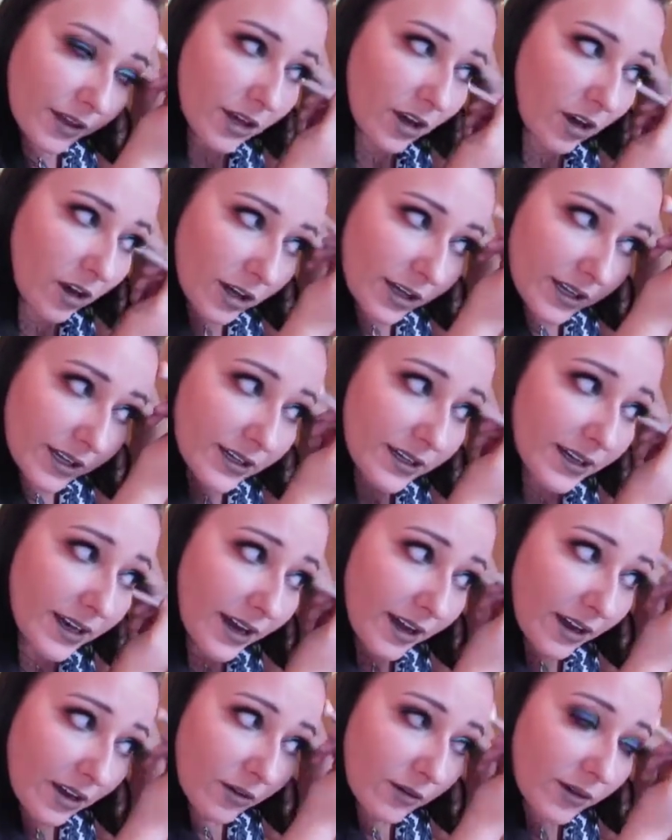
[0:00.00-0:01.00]
y'all can
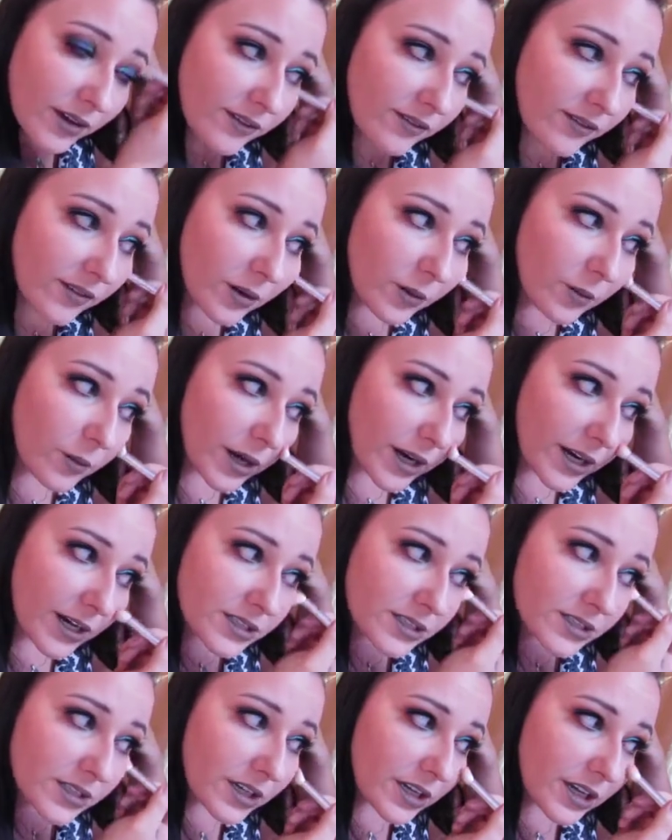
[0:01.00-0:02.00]
know if it
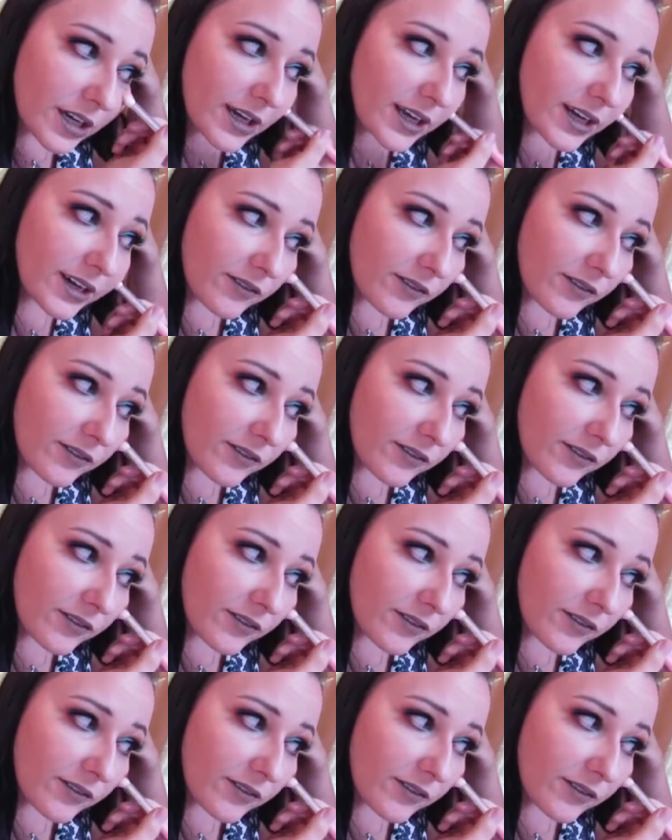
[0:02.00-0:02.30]
wears good,